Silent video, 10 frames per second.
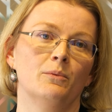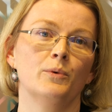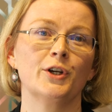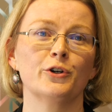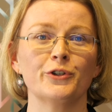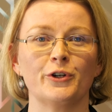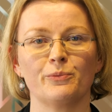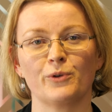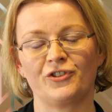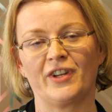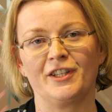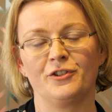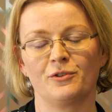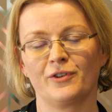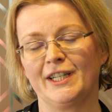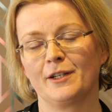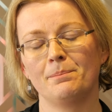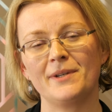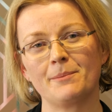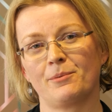We all know Russia and Ukraine are
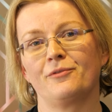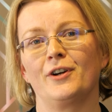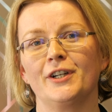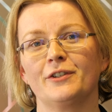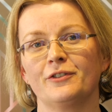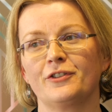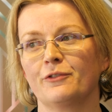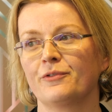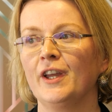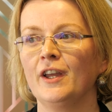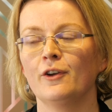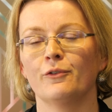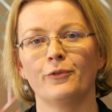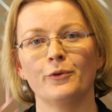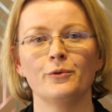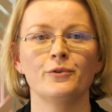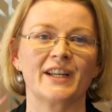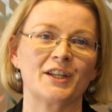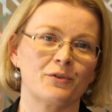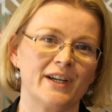big providers of food
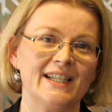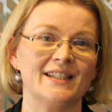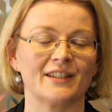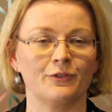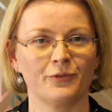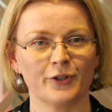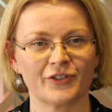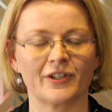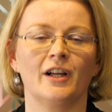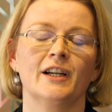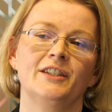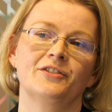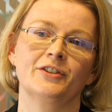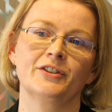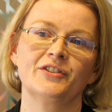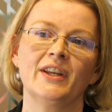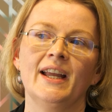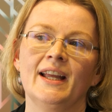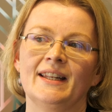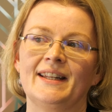and grains and fertilizers.
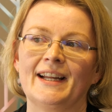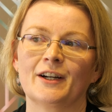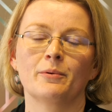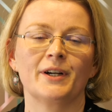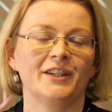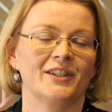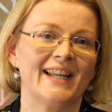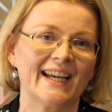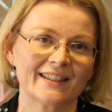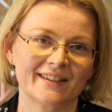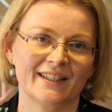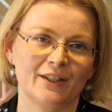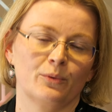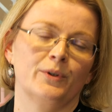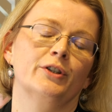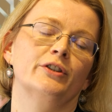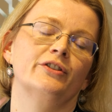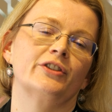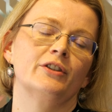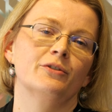They are quite connected in the
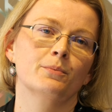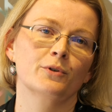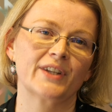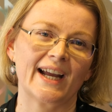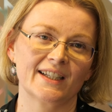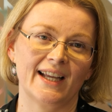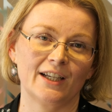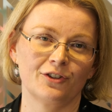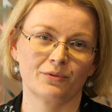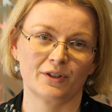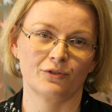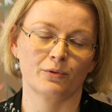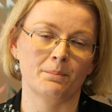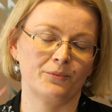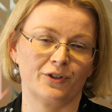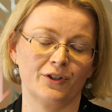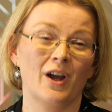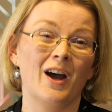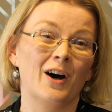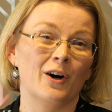world, so it's brought extra
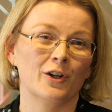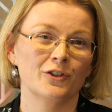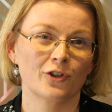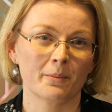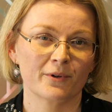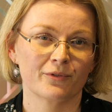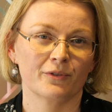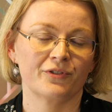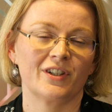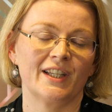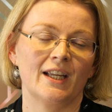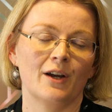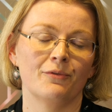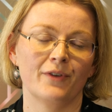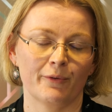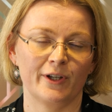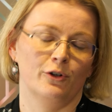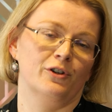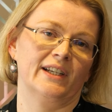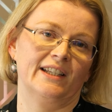disruption on top of obviously a very
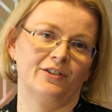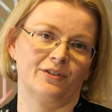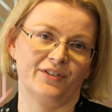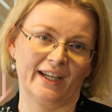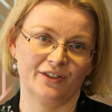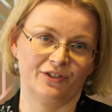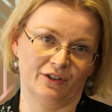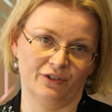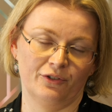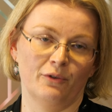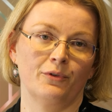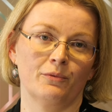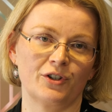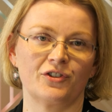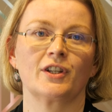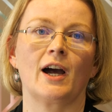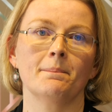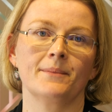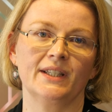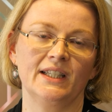long list of sanctions for Russian
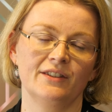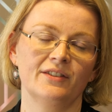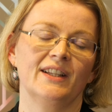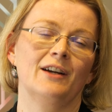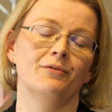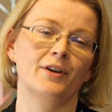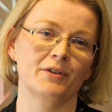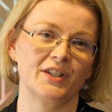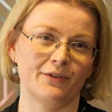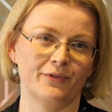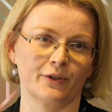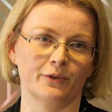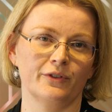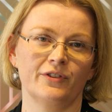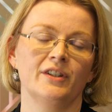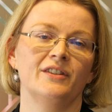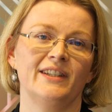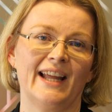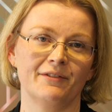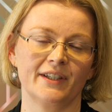companies that are very difficult
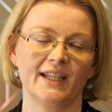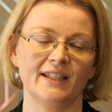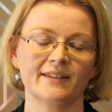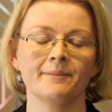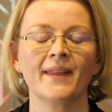to navigate.